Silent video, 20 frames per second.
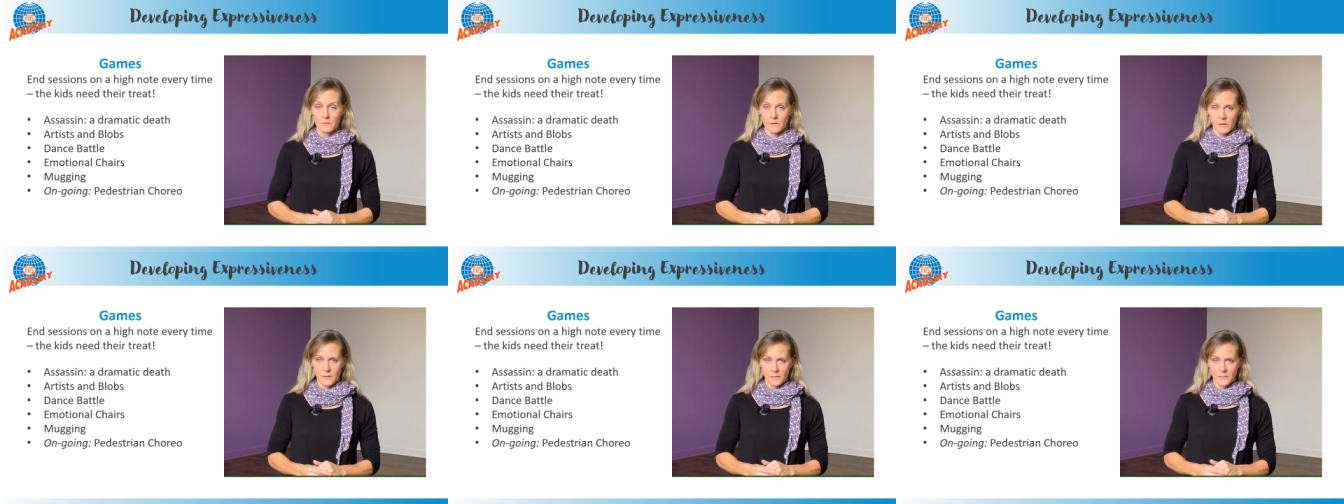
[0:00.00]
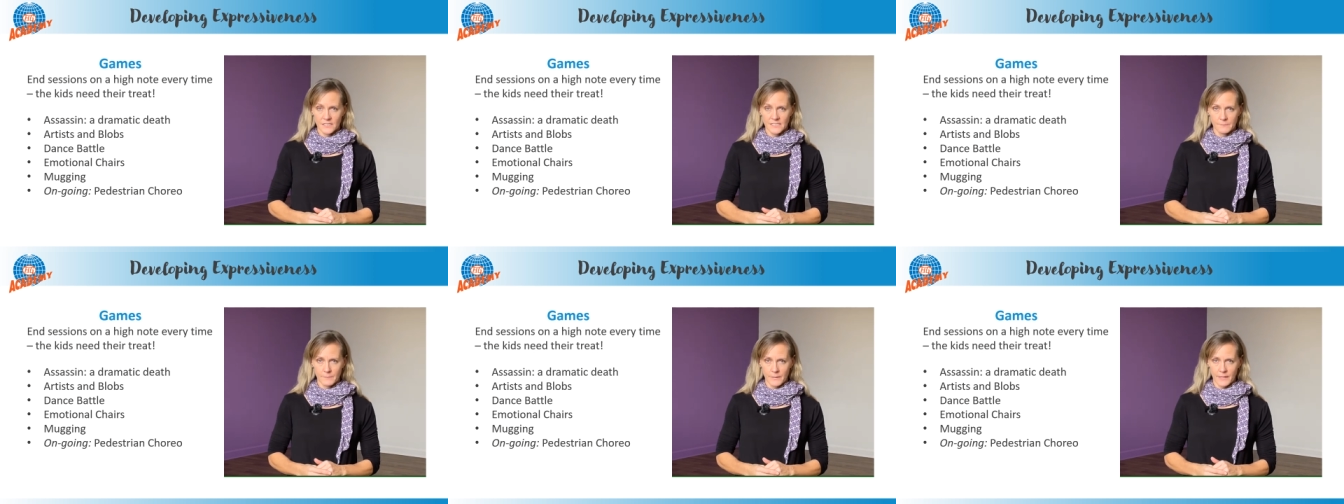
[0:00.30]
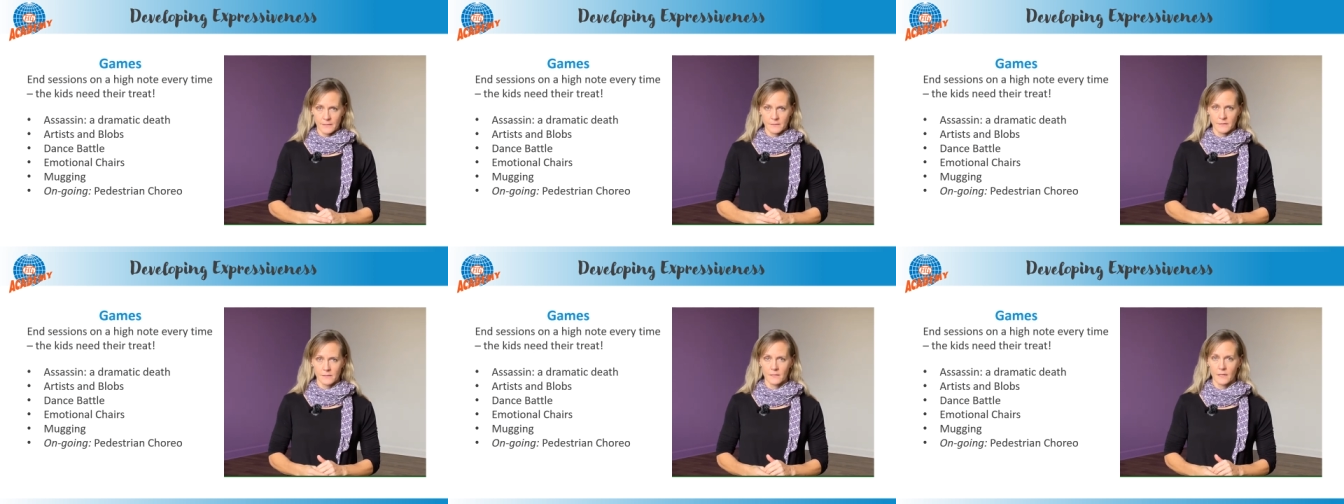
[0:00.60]

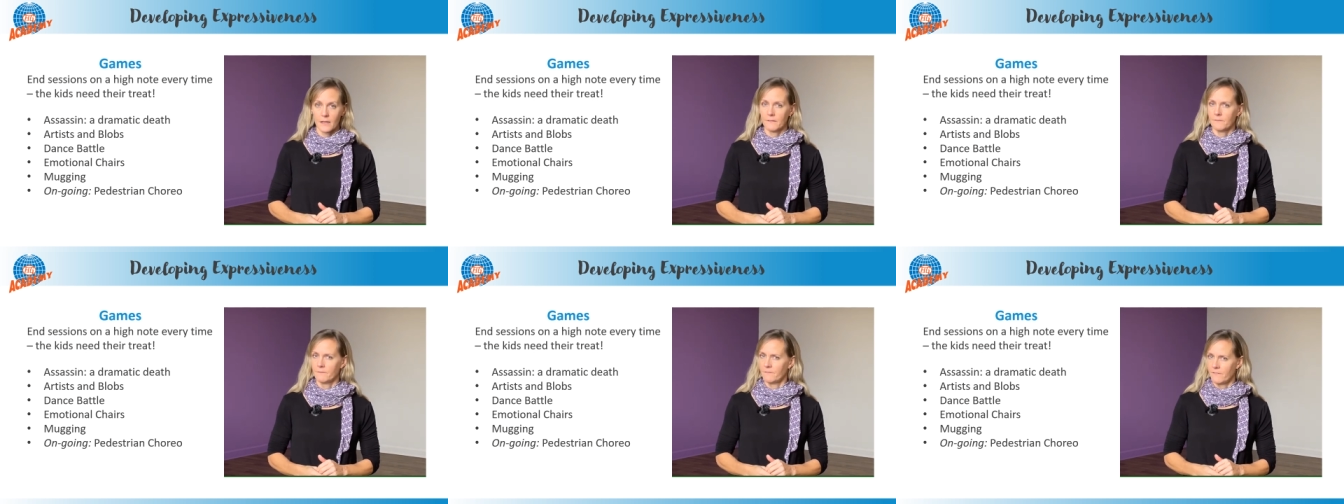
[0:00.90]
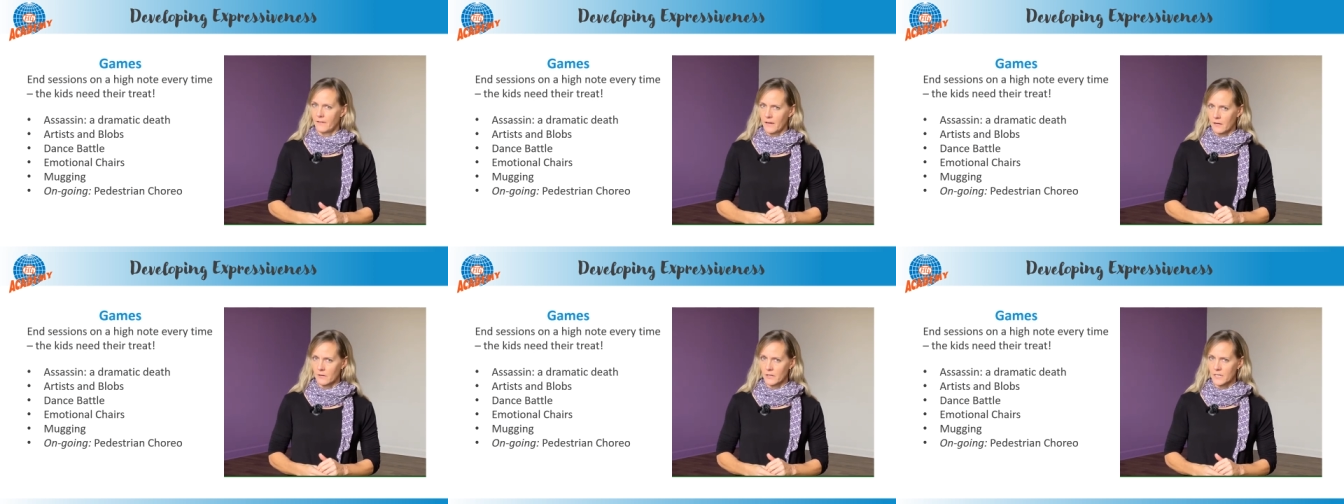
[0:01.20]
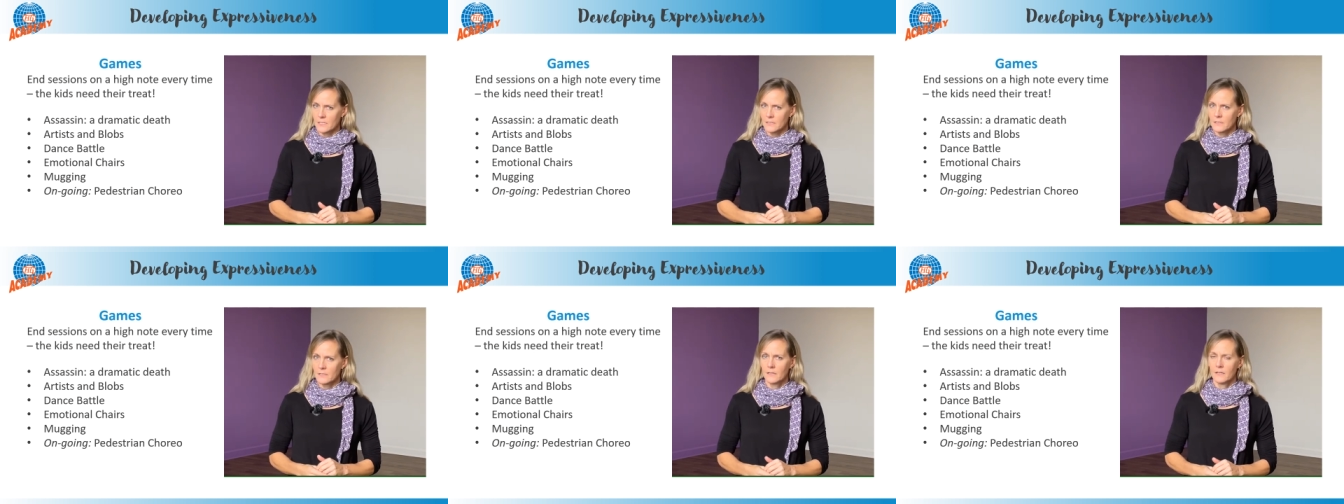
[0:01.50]
unexpected and
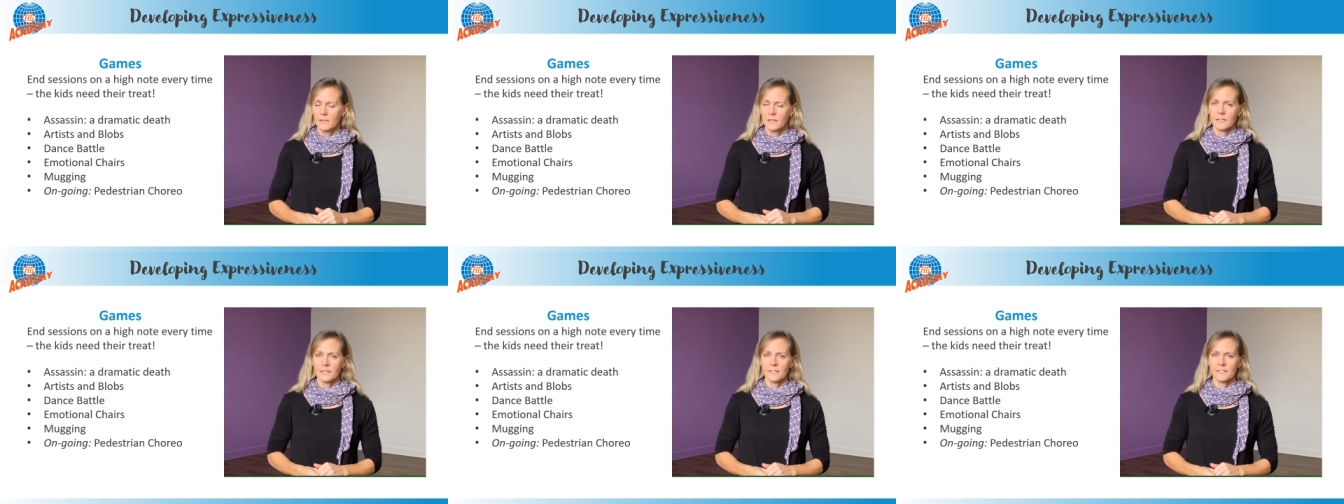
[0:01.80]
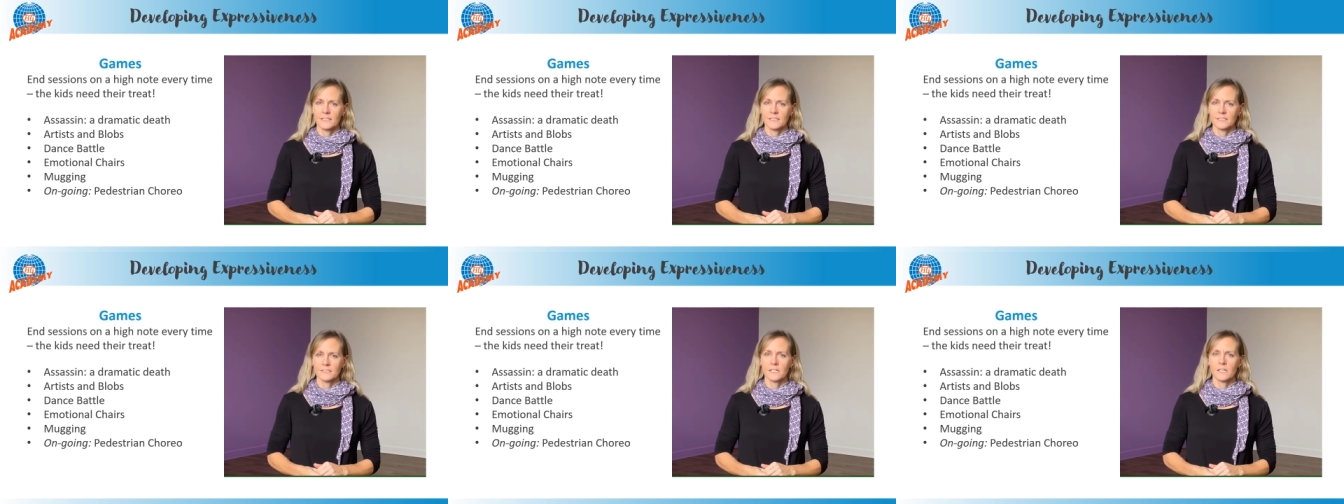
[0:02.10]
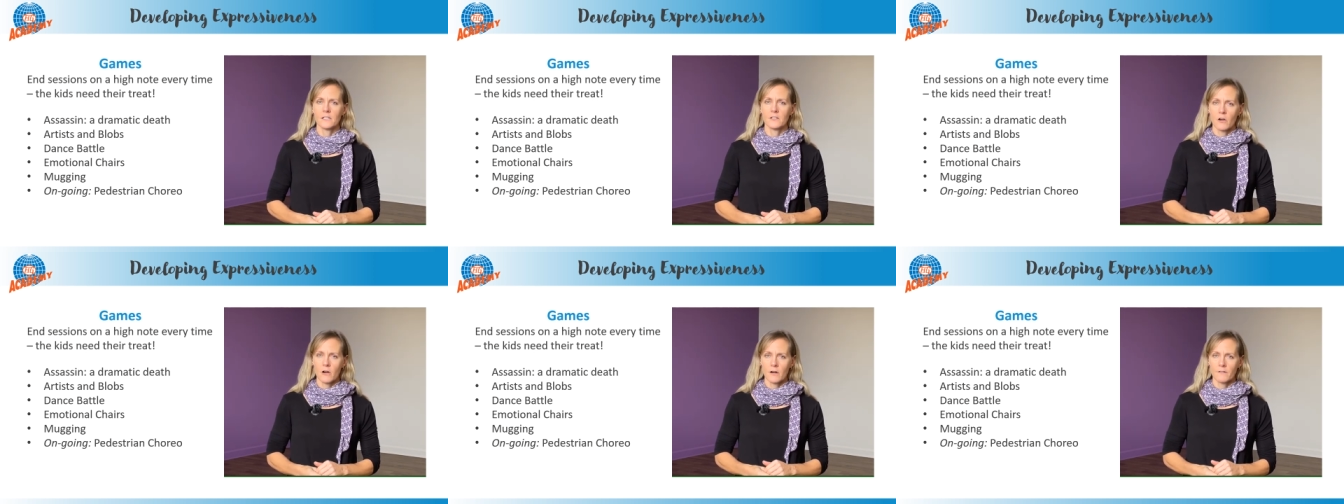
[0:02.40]
varied is an
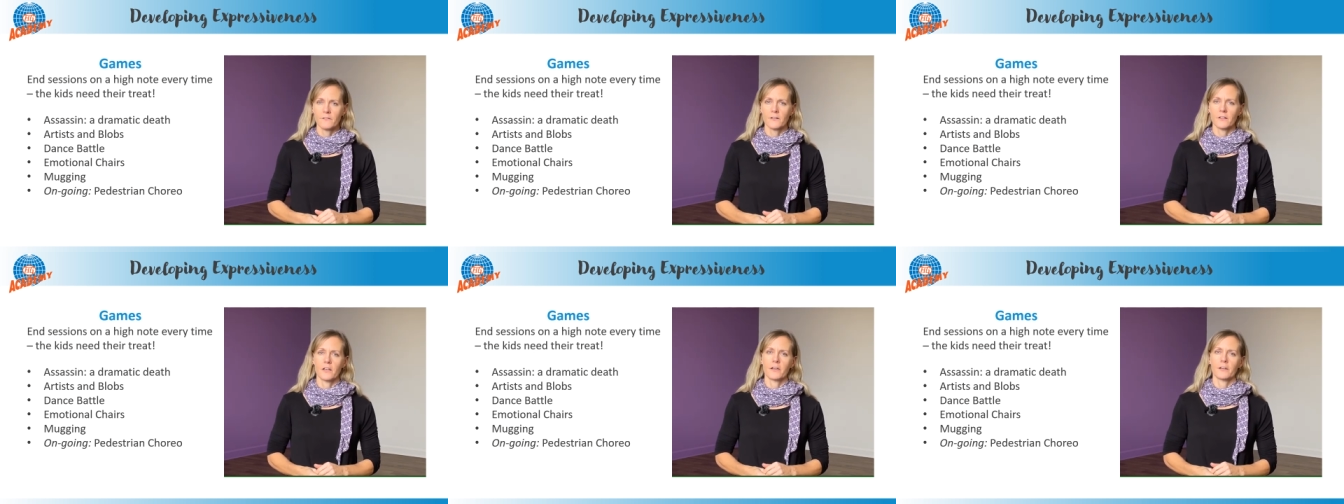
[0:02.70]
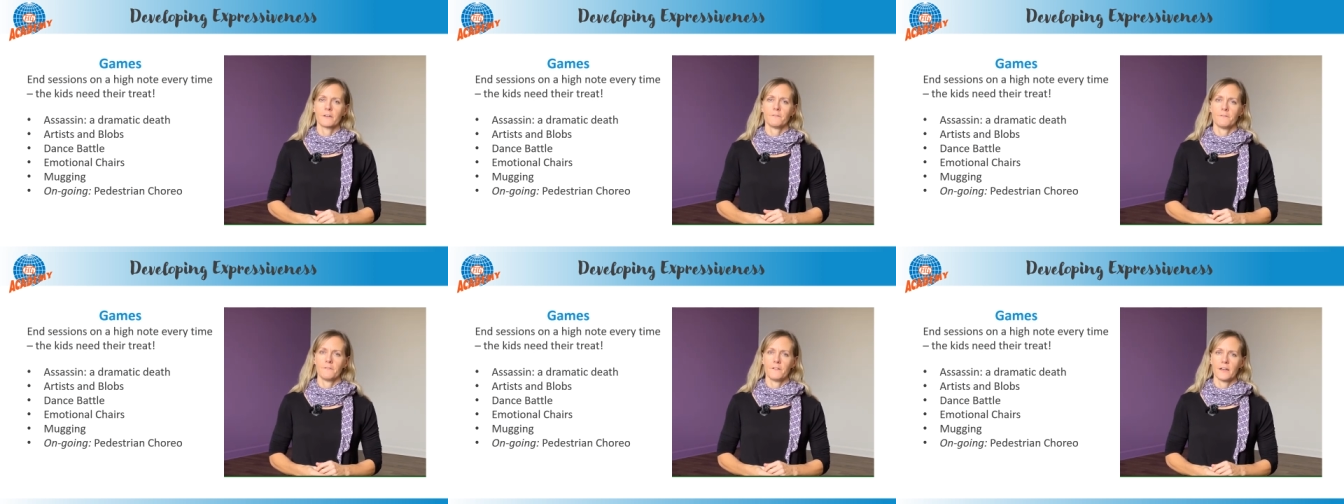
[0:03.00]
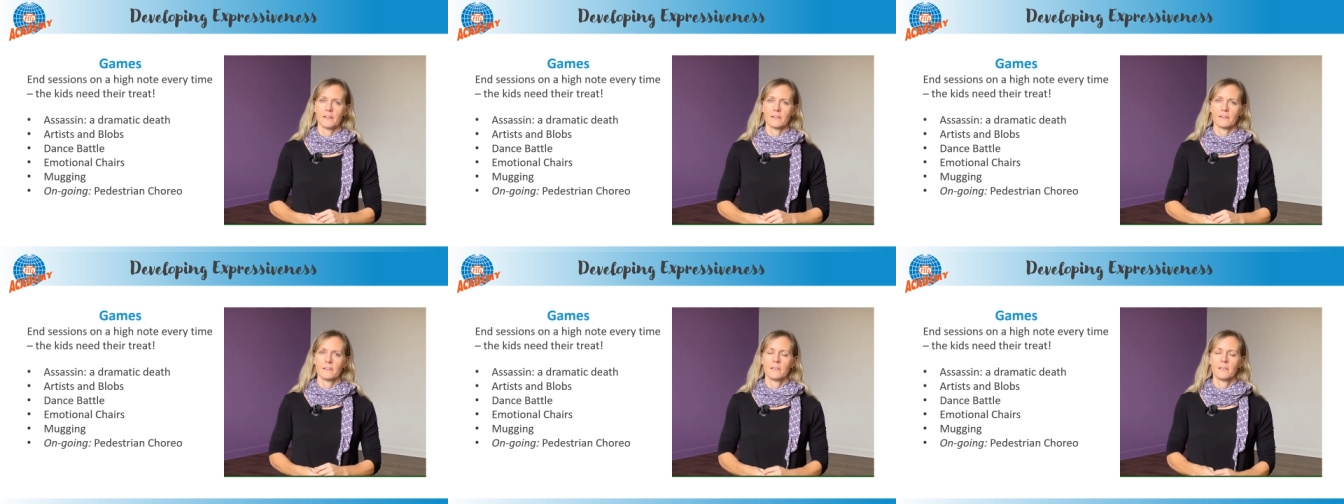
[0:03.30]
awful lot of
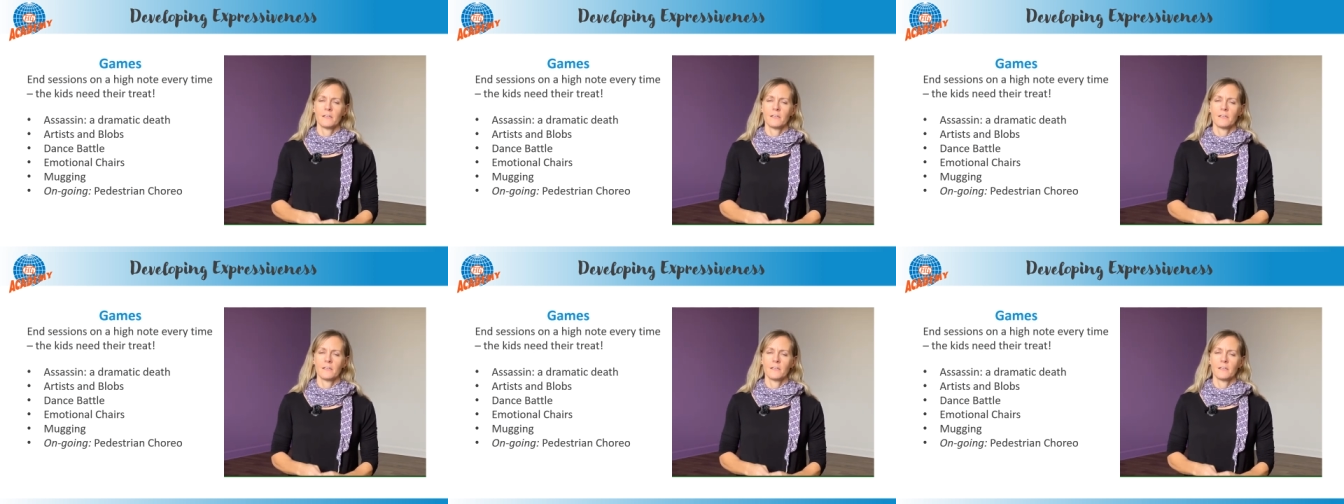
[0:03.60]
fun.